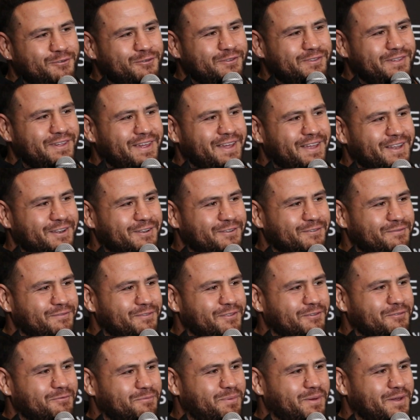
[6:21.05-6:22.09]
losing end of
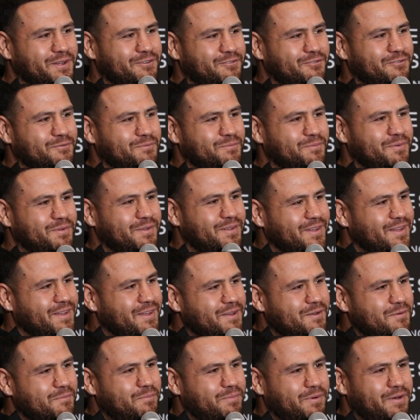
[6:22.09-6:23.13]
the spectrum.
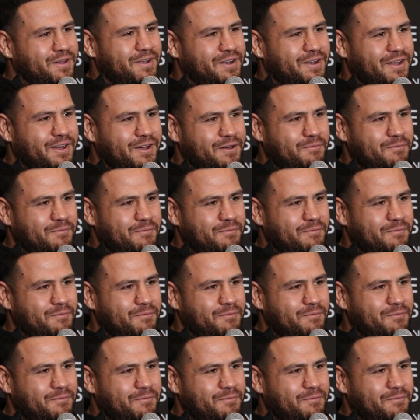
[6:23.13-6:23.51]
But